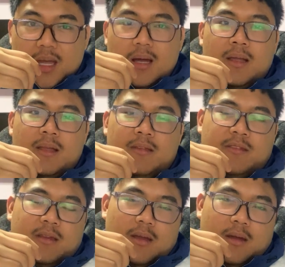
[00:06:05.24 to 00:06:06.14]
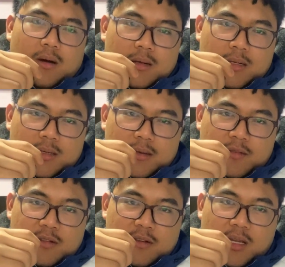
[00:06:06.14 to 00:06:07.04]
is on a
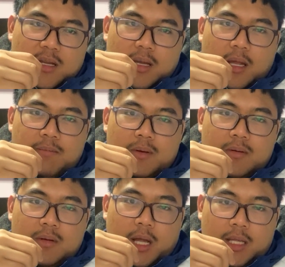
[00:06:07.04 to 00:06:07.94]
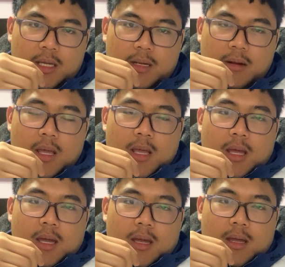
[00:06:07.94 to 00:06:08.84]
strict NPO diet,
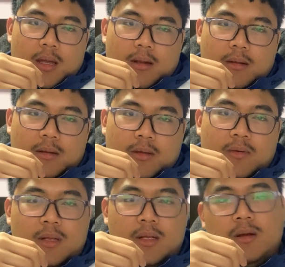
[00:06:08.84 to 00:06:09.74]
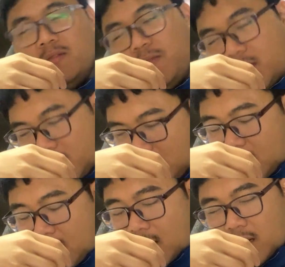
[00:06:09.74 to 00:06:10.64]
and the urine observation, the
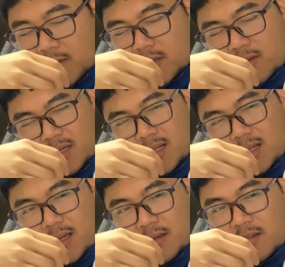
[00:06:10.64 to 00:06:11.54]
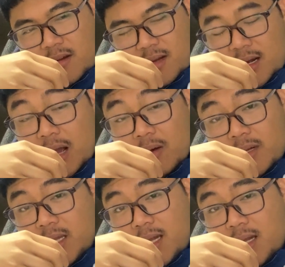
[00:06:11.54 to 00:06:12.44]
color of the urine that is
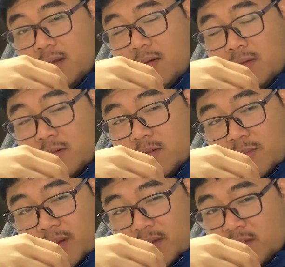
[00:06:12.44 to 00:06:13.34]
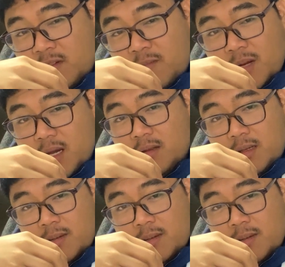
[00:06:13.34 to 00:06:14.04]
cloudy, and there's also presence of blood on the